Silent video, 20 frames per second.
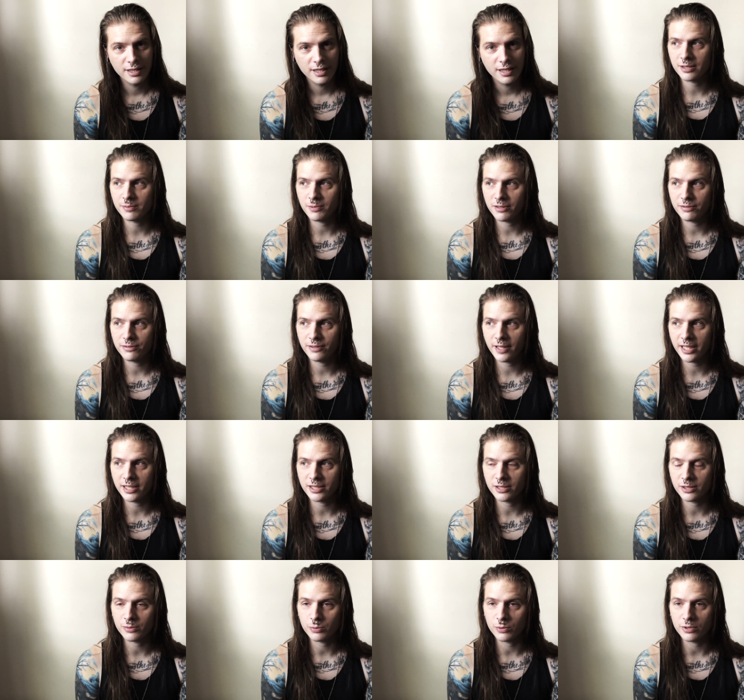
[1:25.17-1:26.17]
My
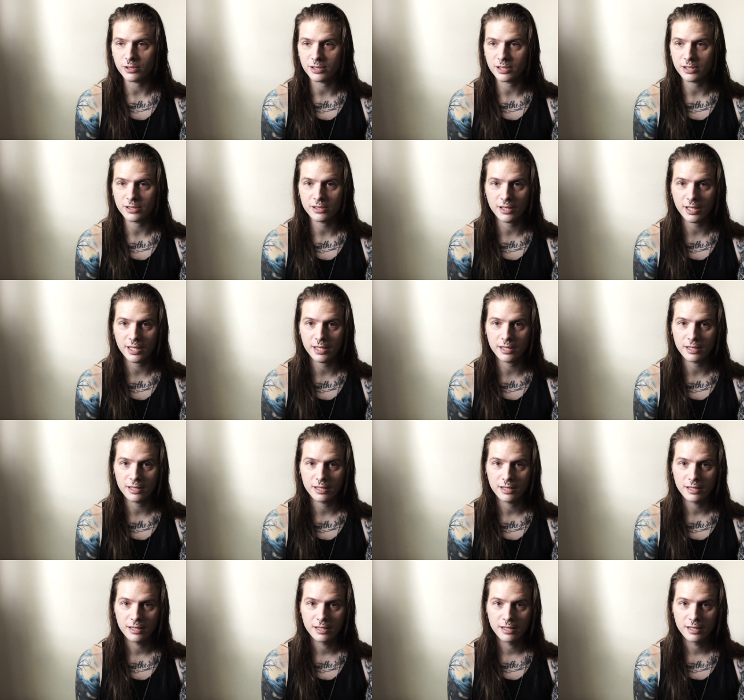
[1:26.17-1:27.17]
face was just like,
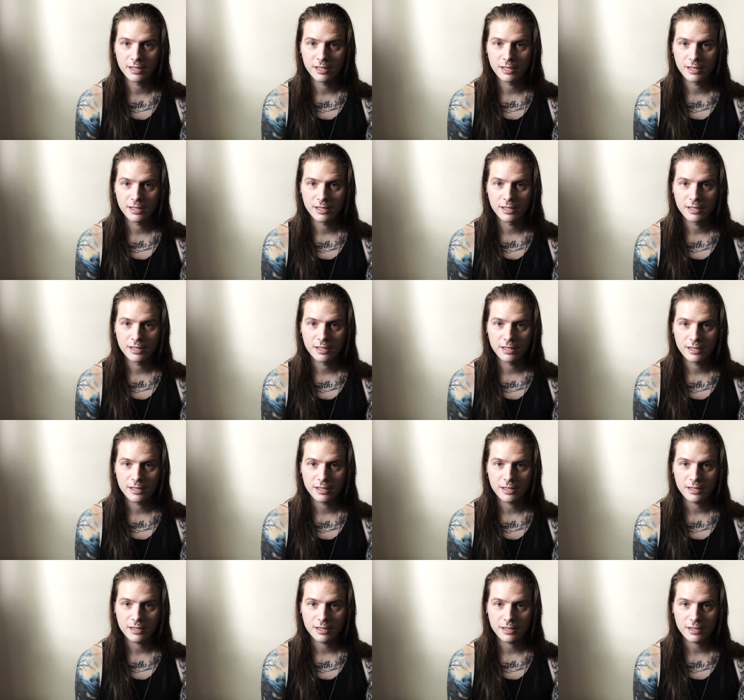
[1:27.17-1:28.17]

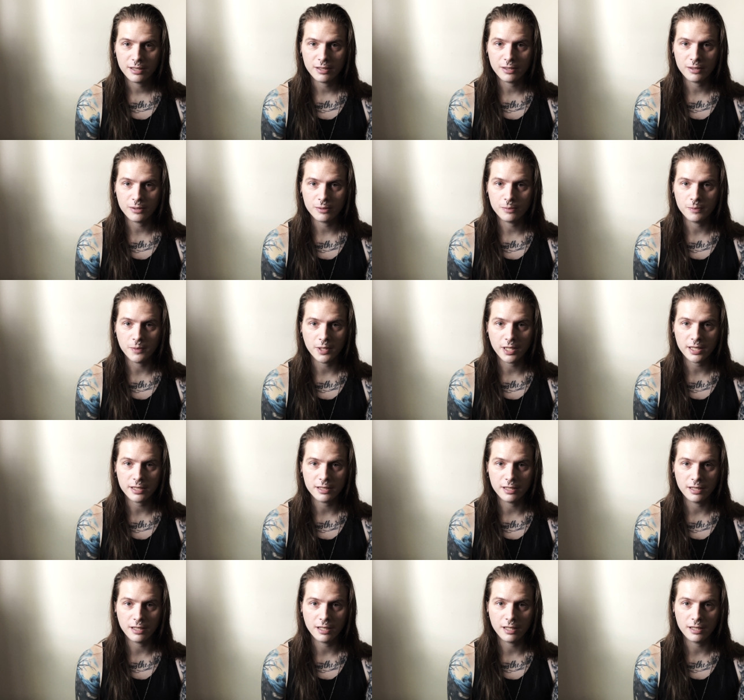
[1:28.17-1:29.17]
oh my
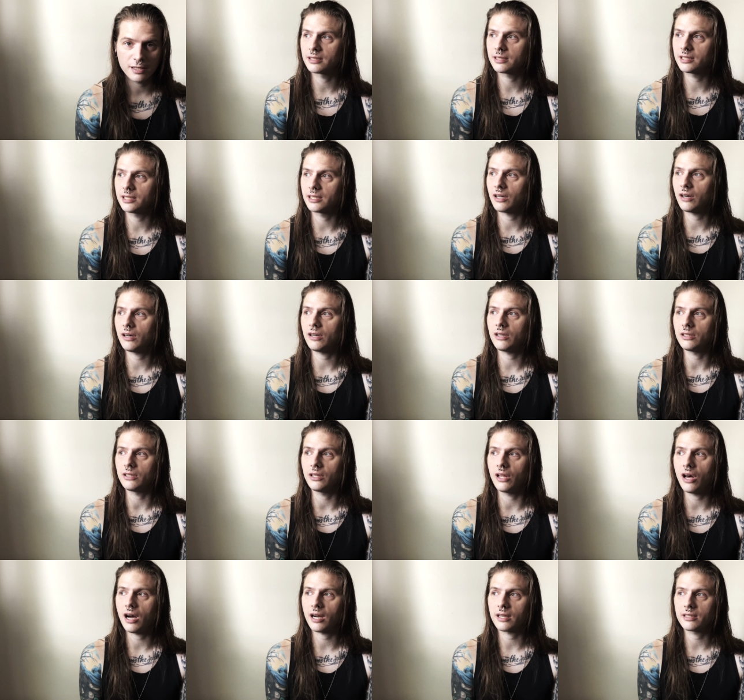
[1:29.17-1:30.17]
God. It all
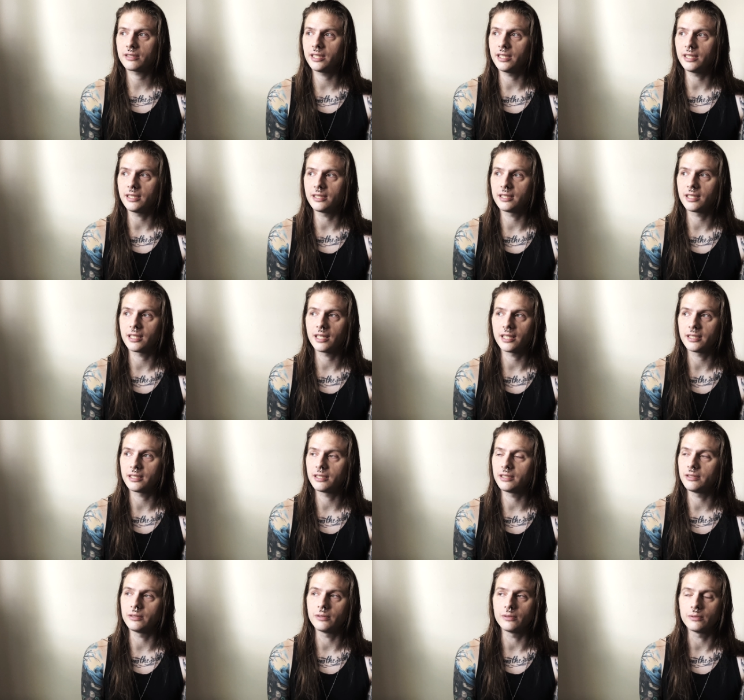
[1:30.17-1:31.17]
locked in, and I
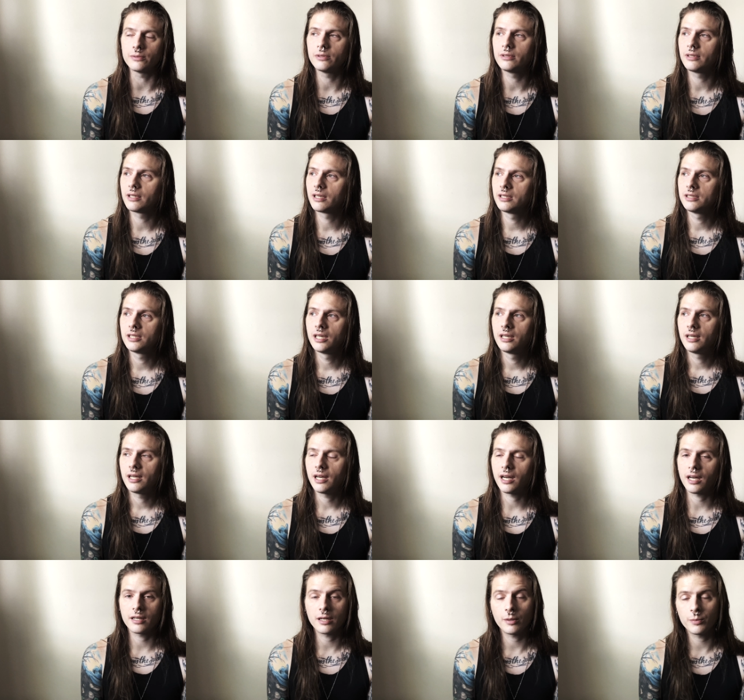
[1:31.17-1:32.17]
knew,
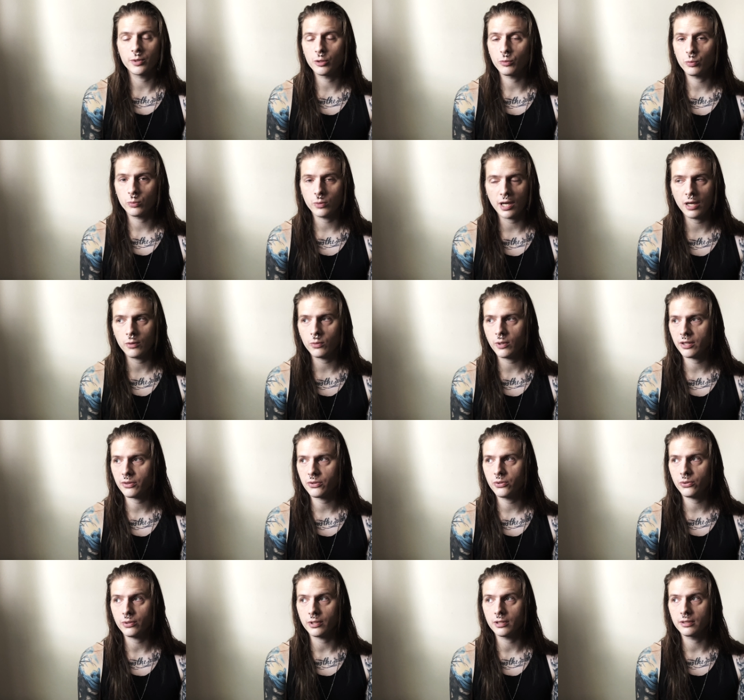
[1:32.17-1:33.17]
I mean, I went
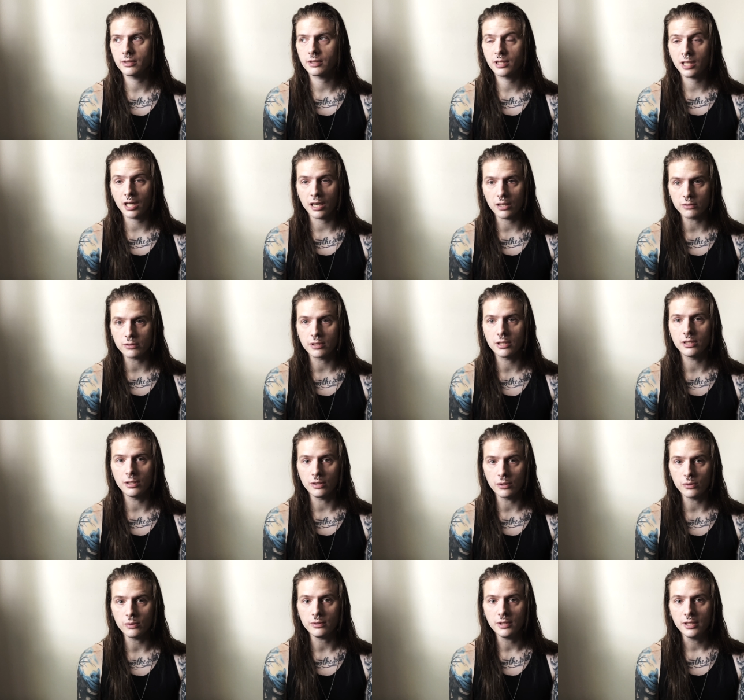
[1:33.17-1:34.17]
through a
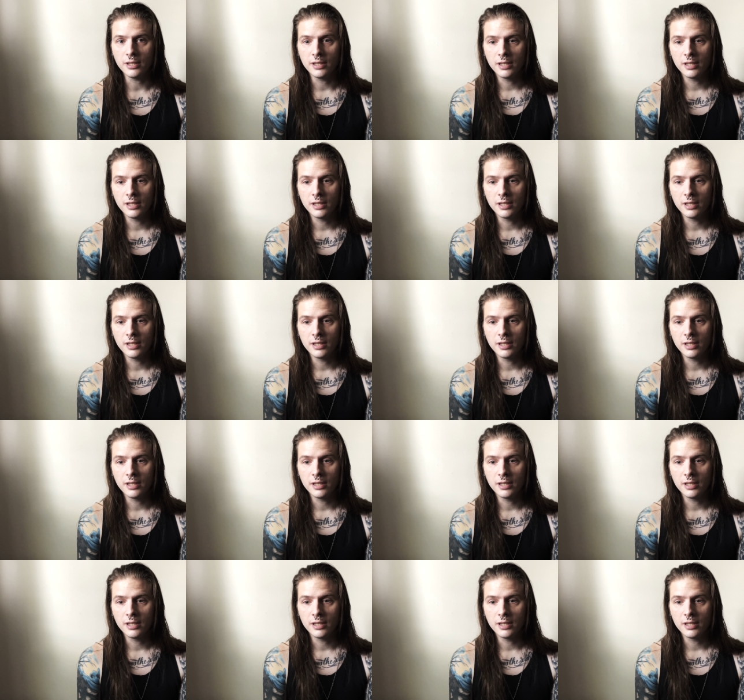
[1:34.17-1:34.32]
thorough